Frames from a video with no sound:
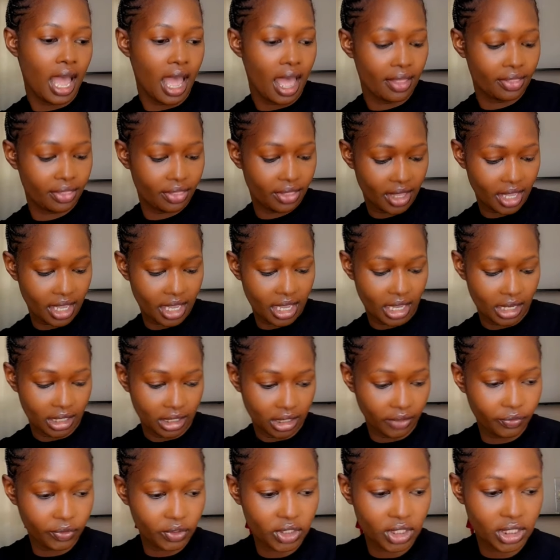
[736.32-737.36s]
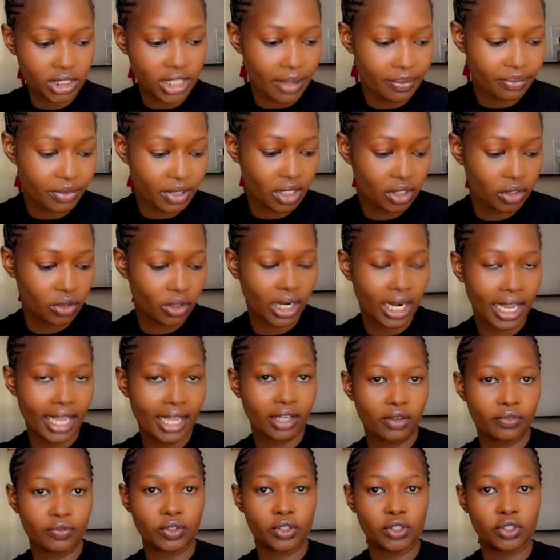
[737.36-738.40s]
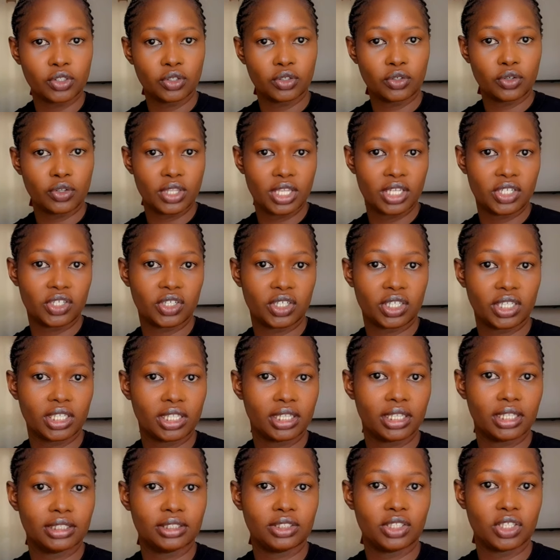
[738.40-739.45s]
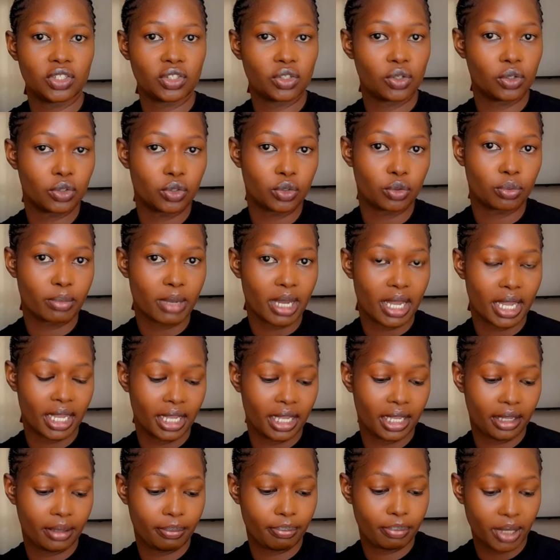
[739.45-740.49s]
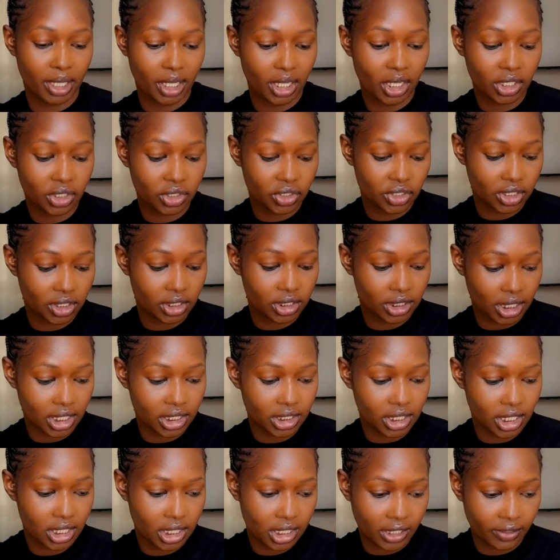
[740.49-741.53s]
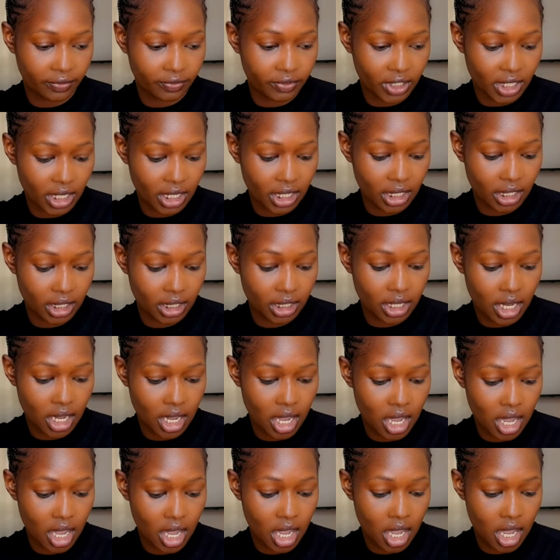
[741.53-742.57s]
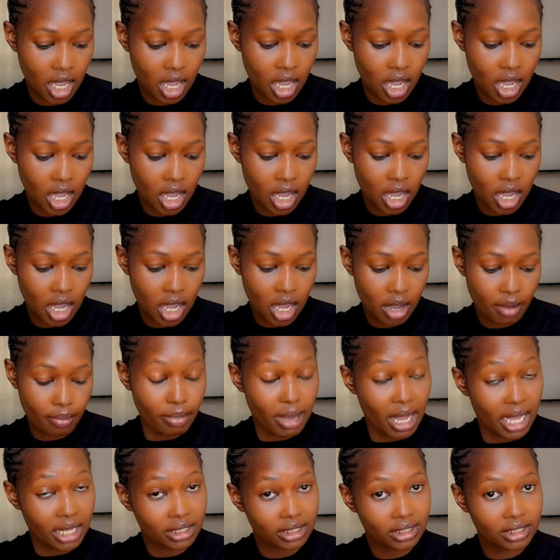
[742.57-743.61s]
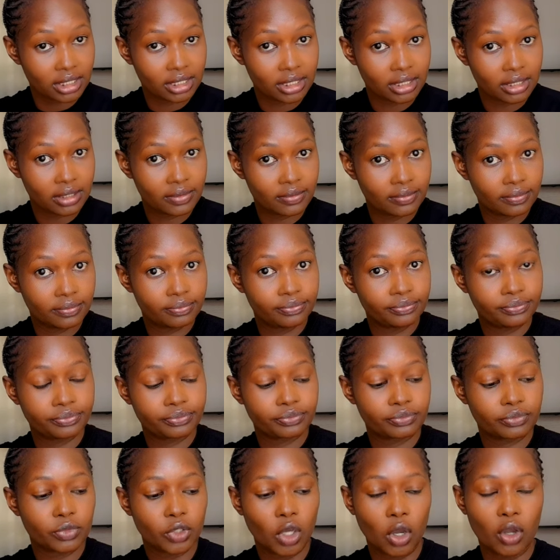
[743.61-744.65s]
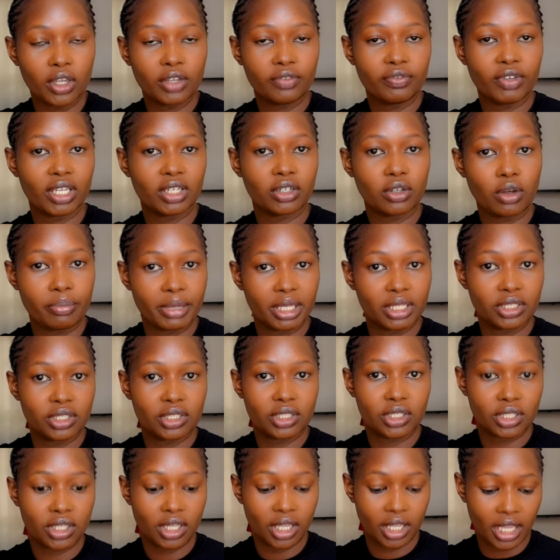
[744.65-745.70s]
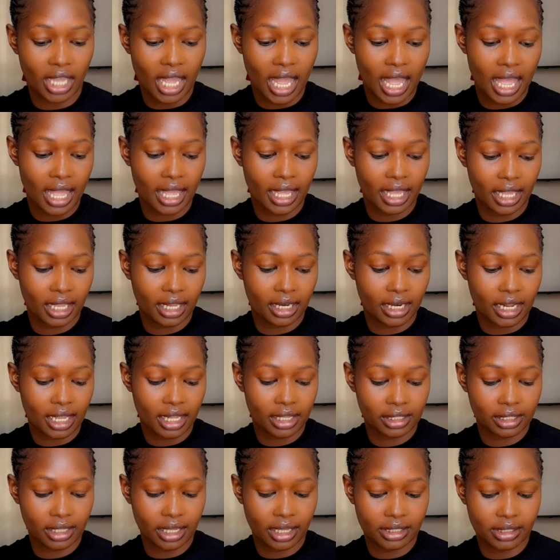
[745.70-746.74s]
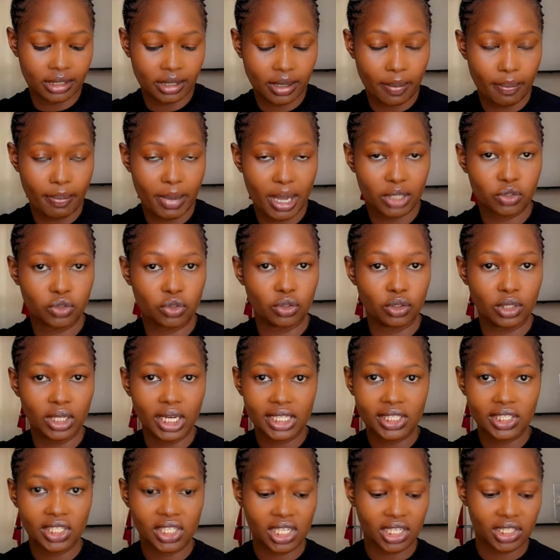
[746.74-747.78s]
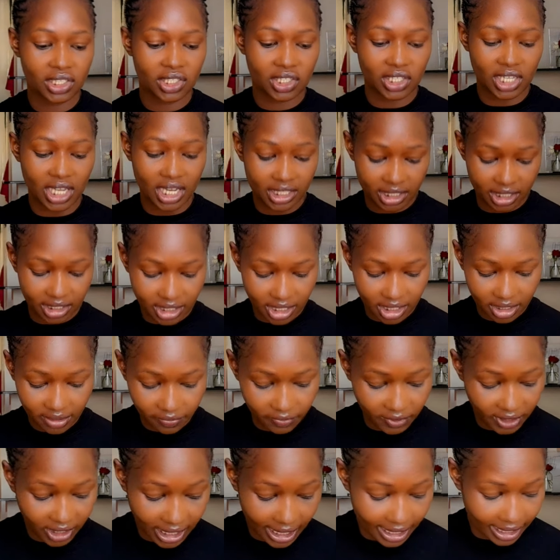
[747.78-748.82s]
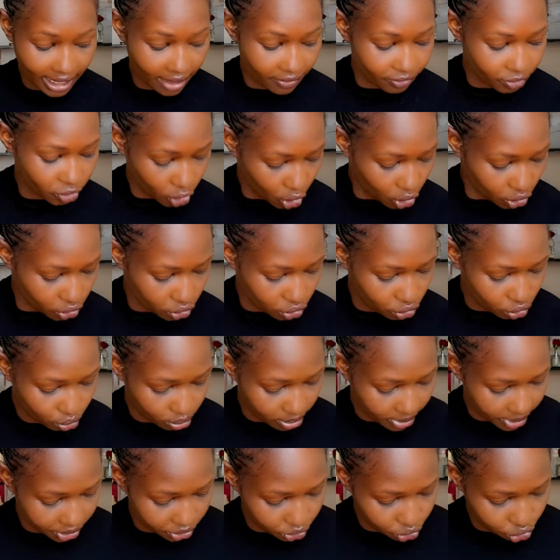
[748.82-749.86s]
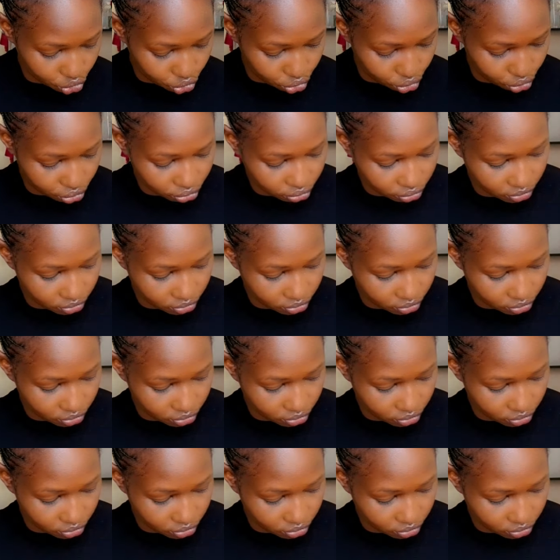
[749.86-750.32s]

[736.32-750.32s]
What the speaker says: And then if you see something you like, of course, you know the drill. Just go to my page, Stacy Thrifted Bags. Or even comment here and I'll get back to you. Let's get started. I feel like I've talked too much.